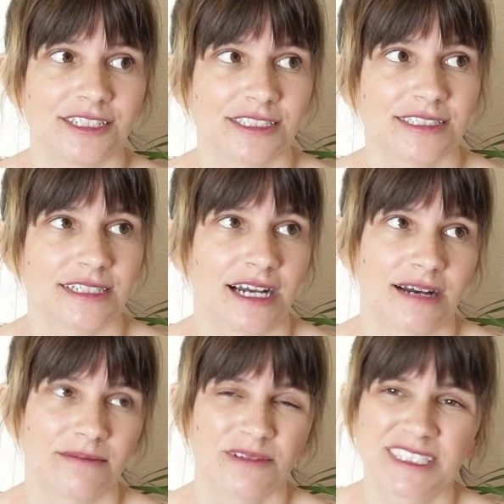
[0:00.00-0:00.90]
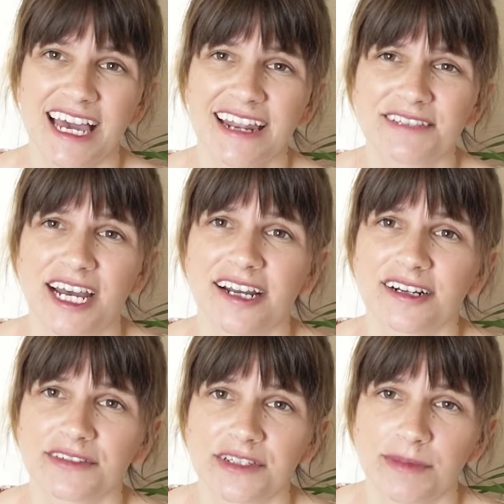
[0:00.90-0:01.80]
just was kind of
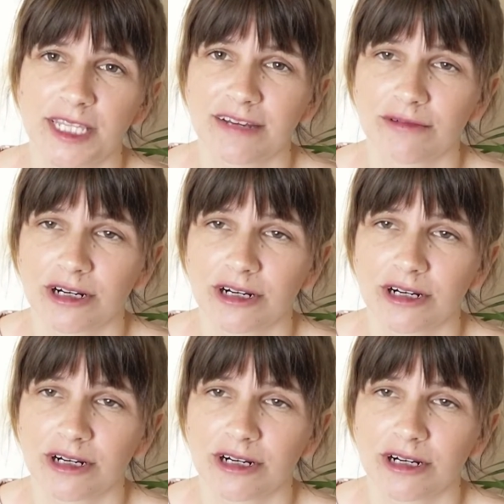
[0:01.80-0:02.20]
tired of them and they